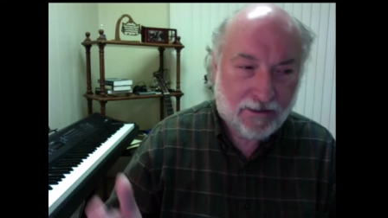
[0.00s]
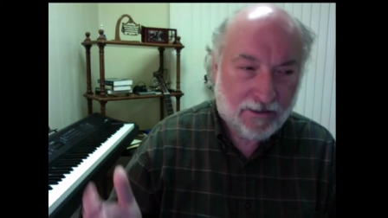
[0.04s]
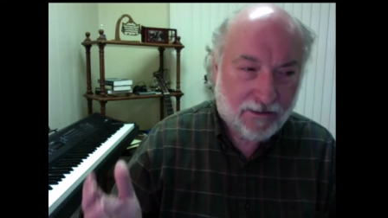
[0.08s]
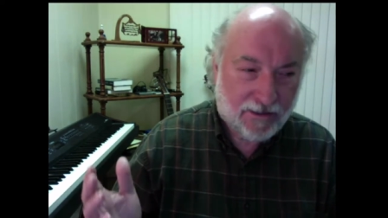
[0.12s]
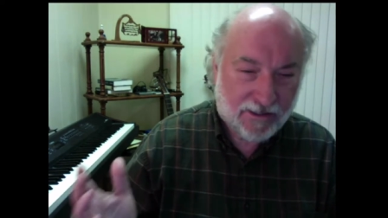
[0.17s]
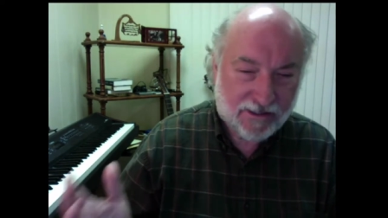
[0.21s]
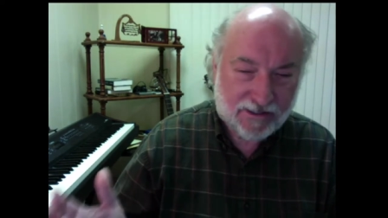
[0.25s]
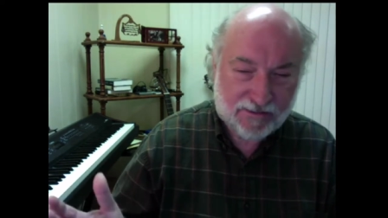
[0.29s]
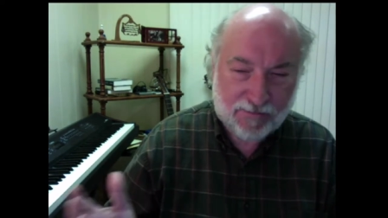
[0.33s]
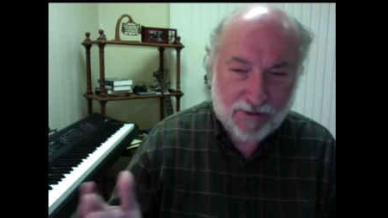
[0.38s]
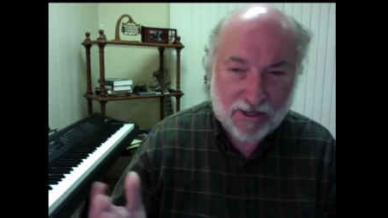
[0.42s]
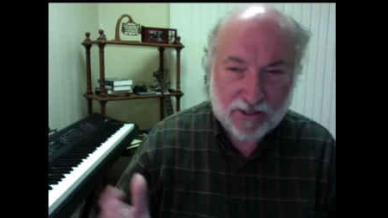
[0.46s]

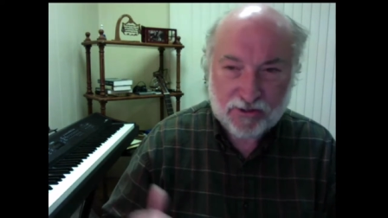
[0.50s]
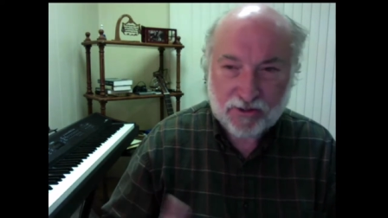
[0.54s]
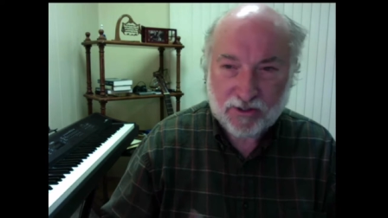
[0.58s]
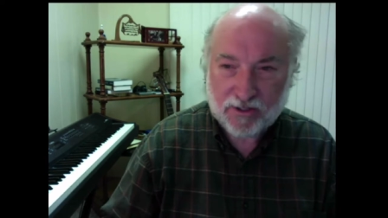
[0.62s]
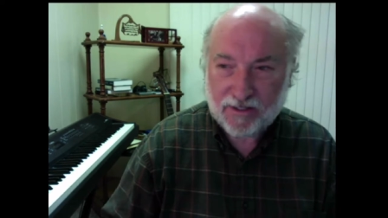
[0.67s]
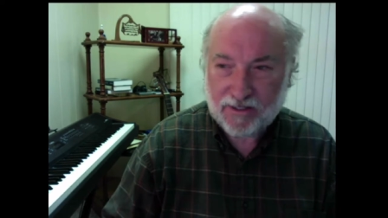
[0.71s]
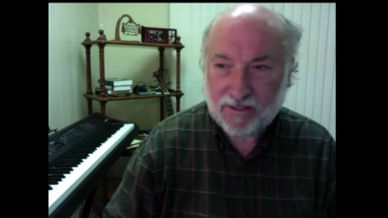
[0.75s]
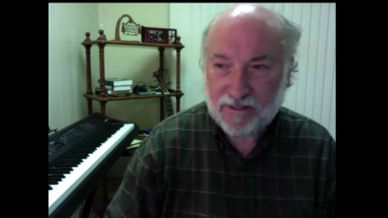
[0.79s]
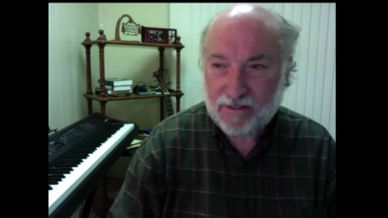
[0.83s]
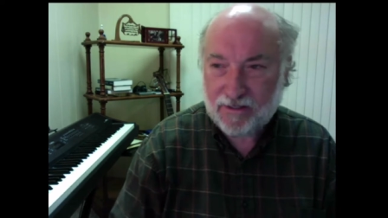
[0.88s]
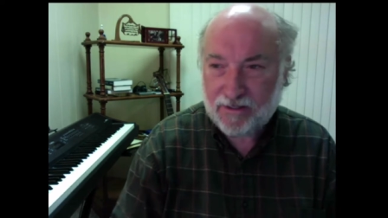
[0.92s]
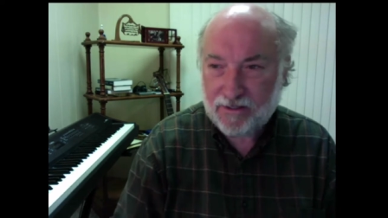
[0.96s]

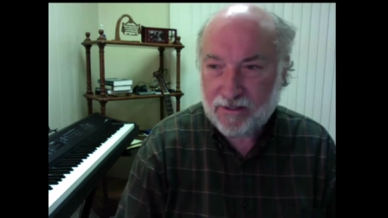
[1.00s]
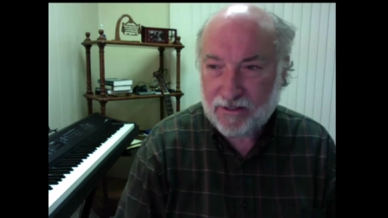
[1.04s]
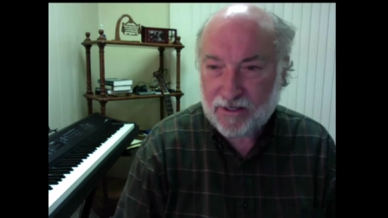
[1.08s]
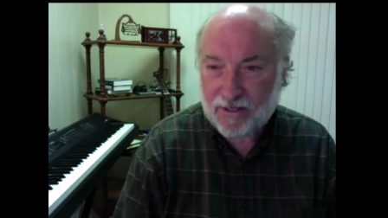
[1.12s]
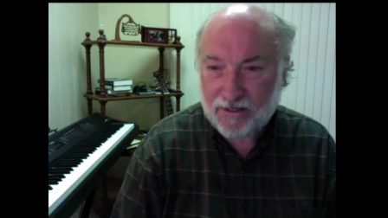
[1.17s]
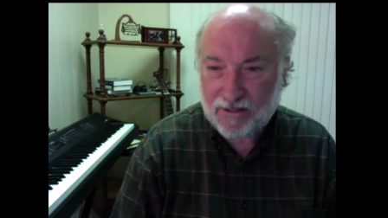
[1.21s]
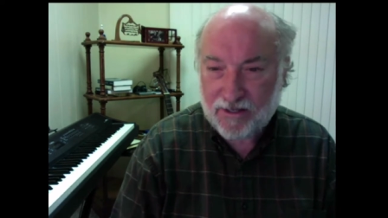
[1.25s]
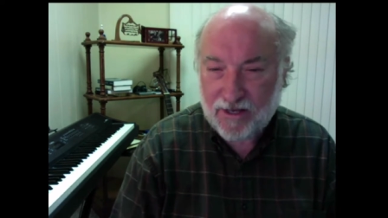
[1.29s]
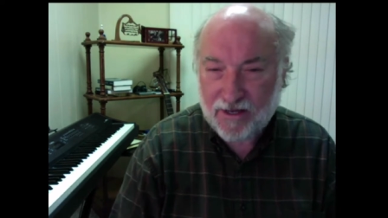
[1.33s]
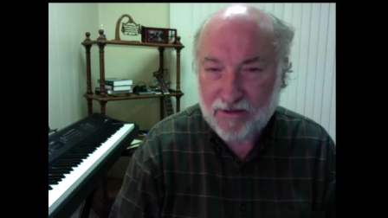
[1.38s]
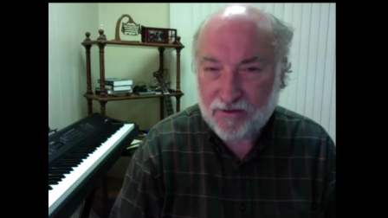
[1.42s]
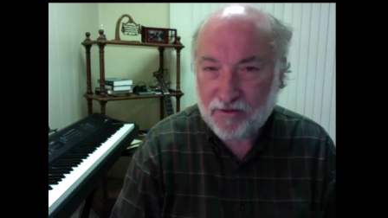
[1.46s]
especially,
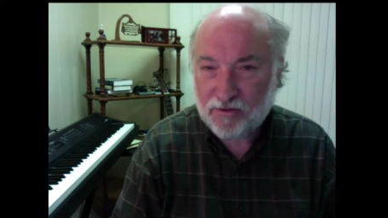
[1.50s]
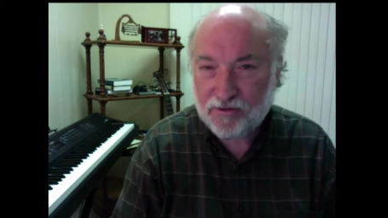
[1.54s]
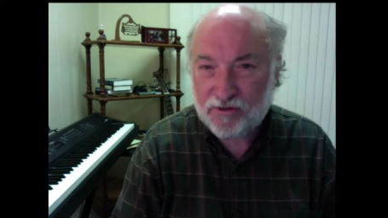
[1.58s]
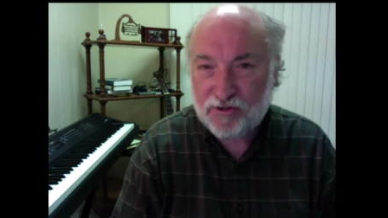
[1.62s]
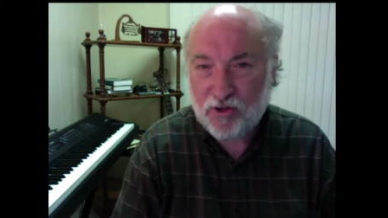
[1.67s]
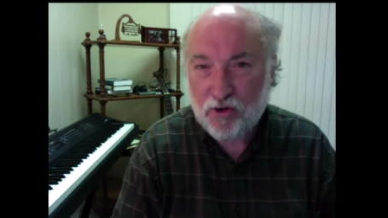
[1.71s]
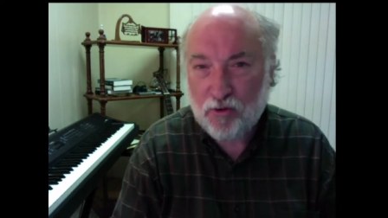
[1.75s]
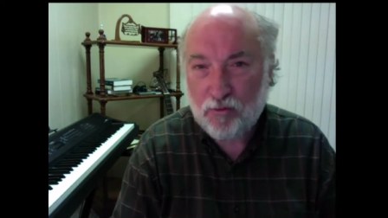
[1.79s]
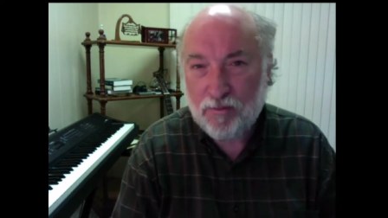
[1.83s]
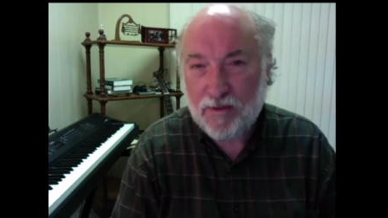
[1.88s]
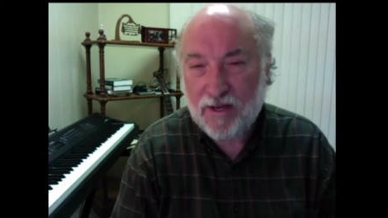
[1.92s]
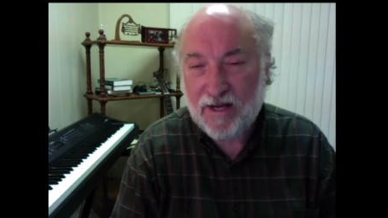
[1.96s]
and, and there's
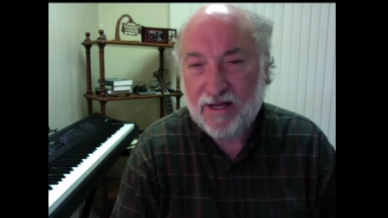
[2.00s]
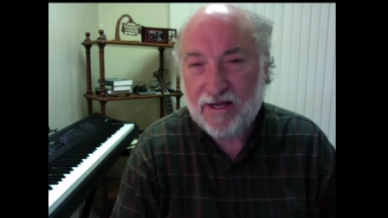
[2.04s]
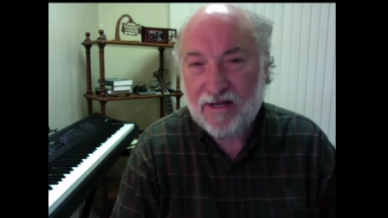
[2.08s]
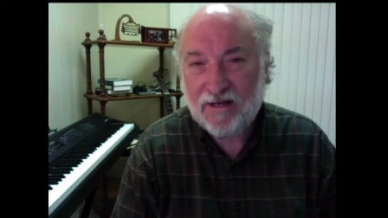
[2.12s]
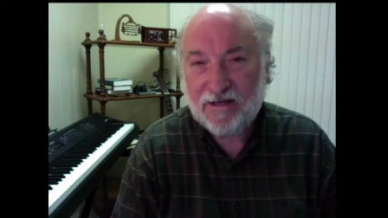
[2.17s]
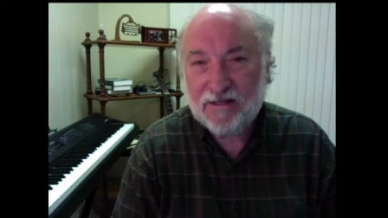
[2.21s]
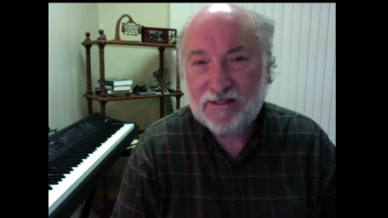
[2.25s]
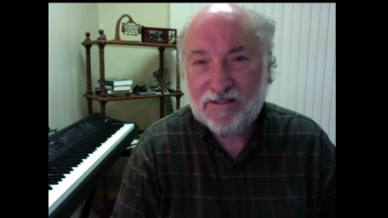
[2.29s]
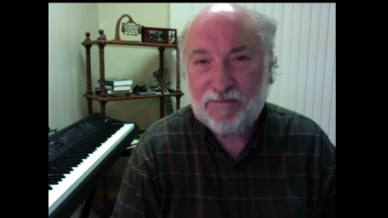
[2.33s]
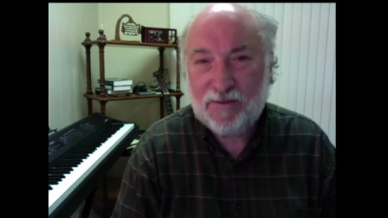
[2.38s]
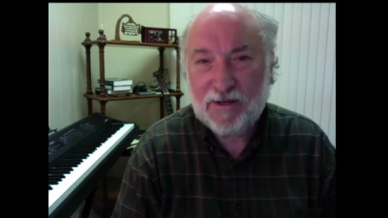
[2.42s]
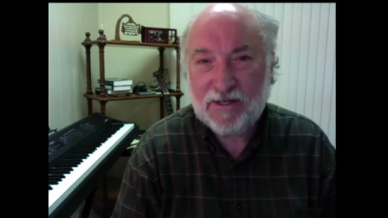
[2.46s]
so many,
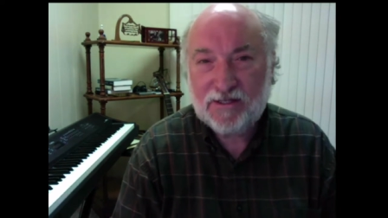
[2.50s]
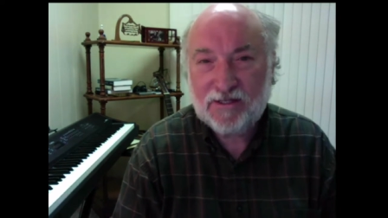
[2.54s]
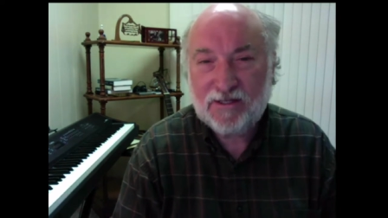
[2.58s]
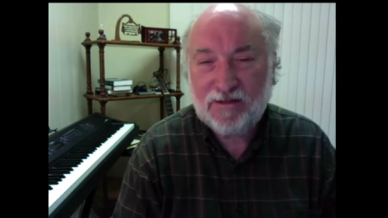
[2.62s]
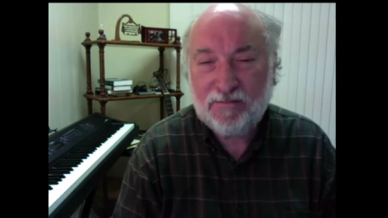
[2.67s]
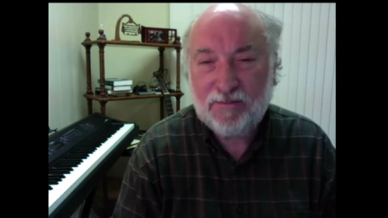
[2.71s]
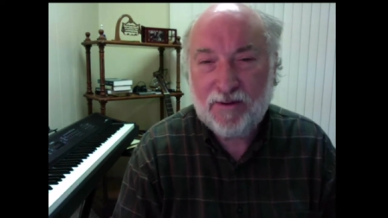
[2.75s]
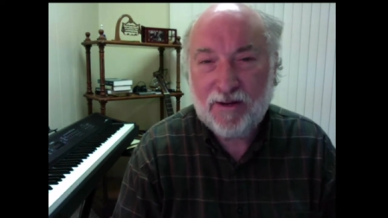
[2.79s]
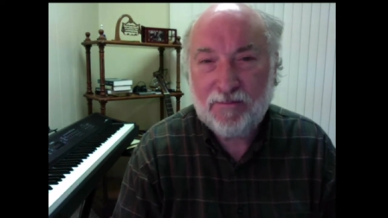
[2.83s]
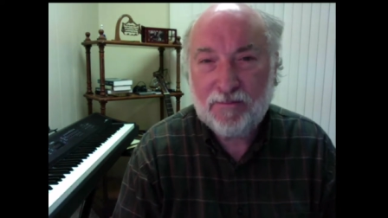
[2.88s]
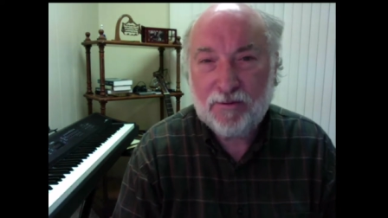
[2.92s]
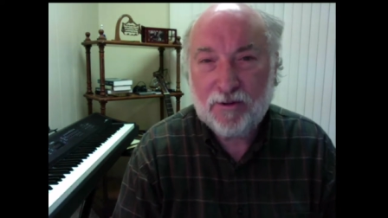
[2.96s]
especially
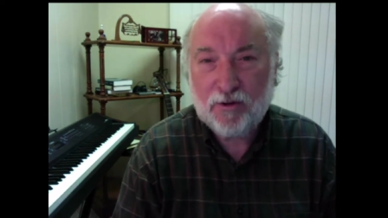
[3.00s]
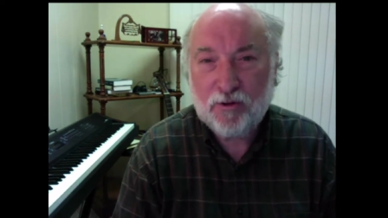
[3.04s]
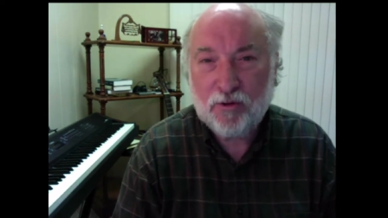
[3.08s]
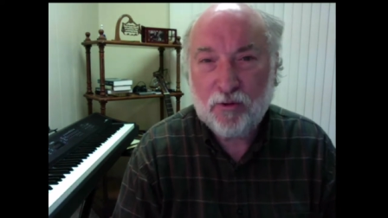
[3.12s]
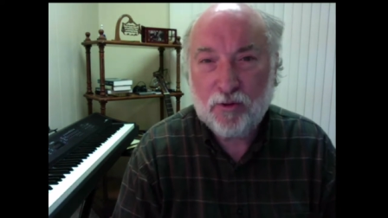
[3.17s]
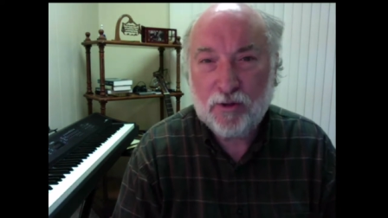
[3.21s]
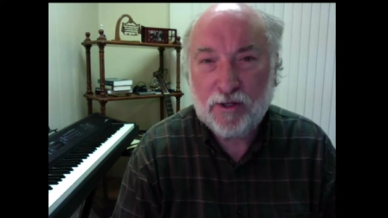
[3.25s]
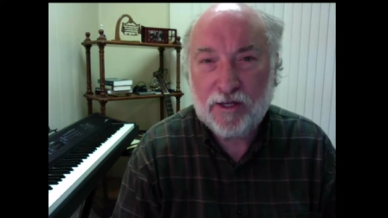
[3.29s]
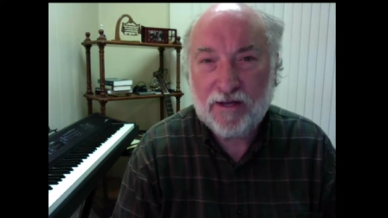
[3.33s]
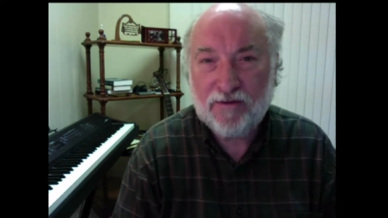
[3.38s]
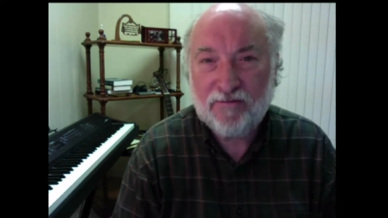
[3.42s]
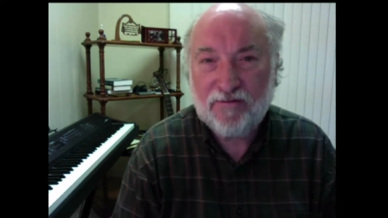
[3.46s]
people who are
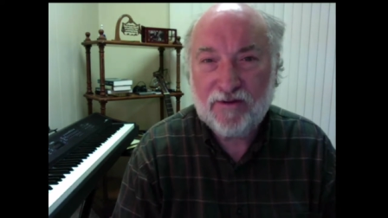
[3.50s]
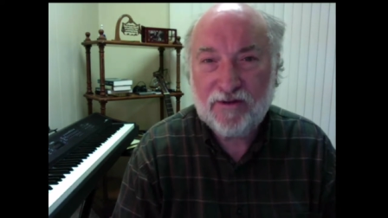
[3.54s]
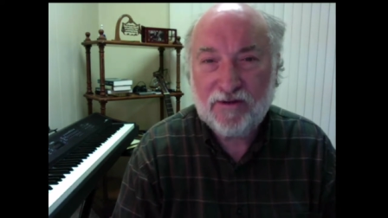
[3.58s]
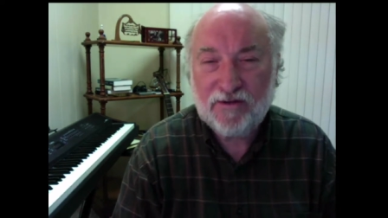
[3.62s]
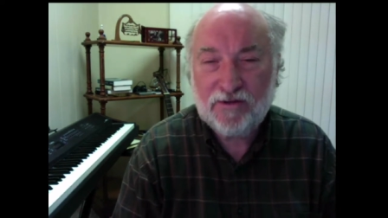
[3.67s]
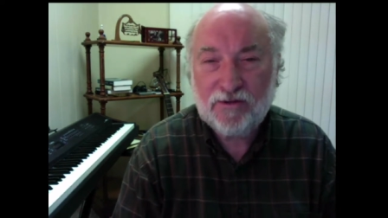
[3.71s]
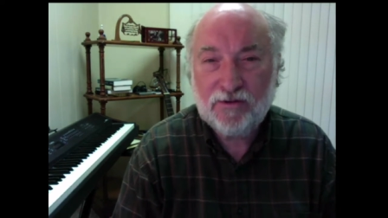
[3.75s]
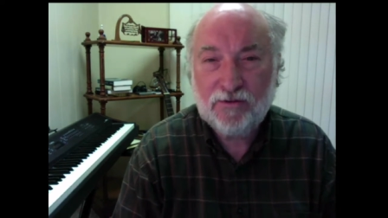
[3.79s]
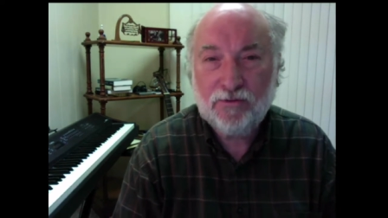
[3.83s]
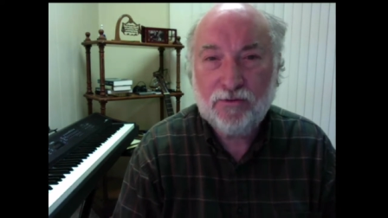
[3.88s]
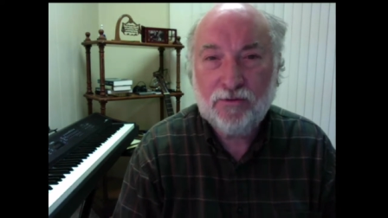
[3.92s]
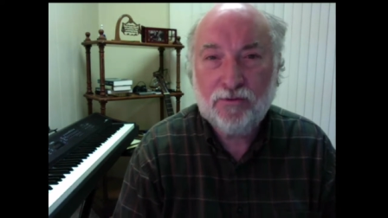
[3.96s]
given
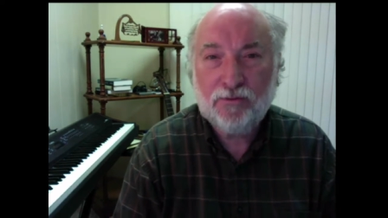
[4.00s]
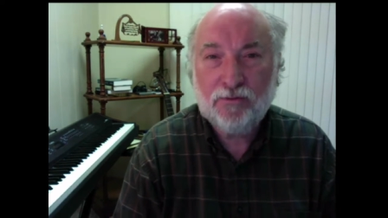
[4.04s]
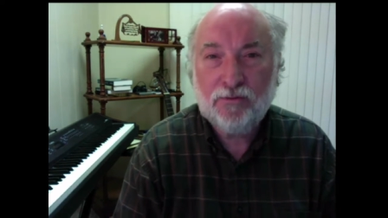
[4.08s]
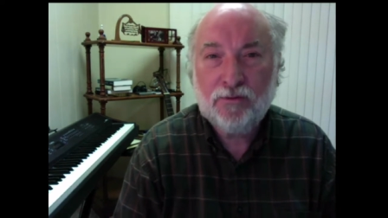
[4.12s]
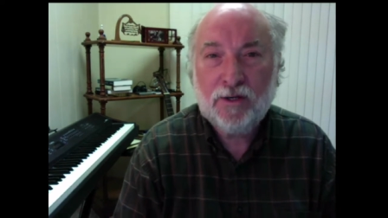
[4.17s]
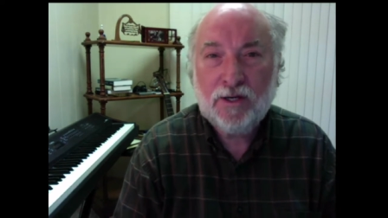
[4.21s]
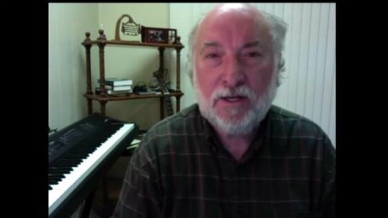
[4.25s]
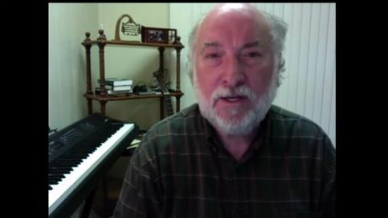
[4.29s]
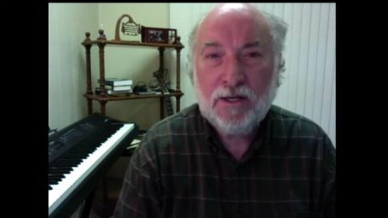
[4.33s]
to